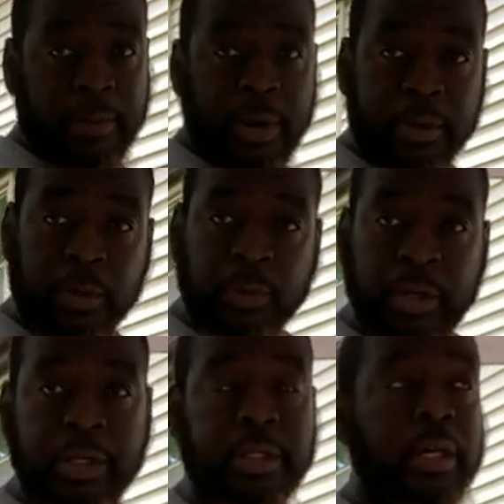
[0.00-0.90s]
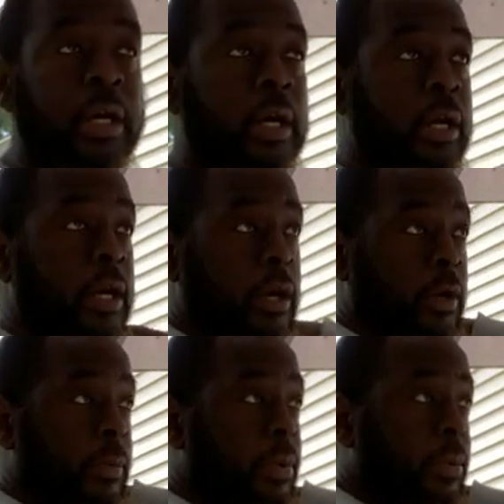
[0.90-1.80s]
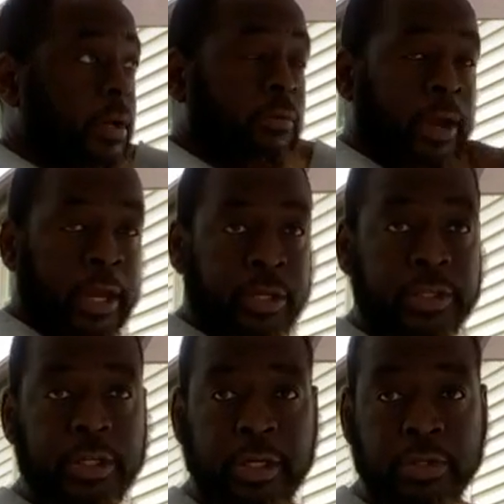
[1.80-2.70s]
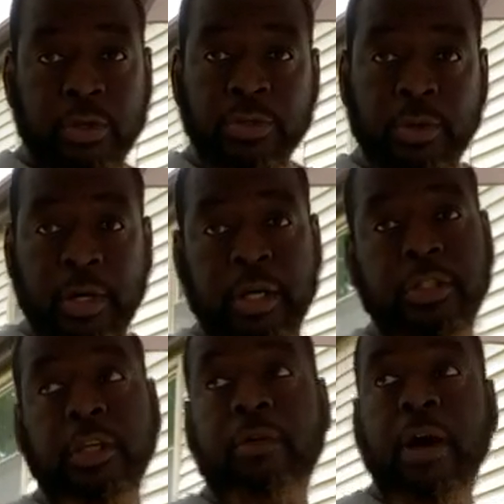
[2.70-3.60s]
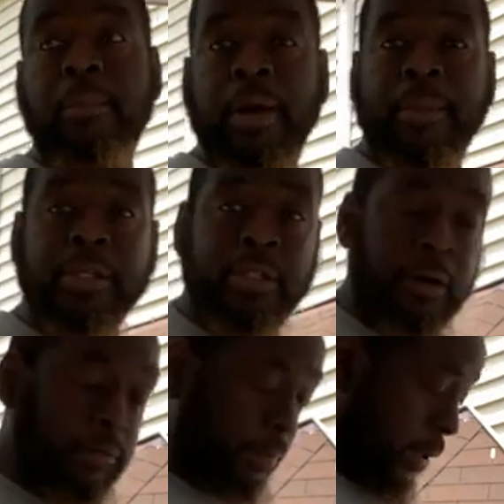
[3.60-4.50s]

I'm out in the woods on a public range. There's also a hunting ground by myself.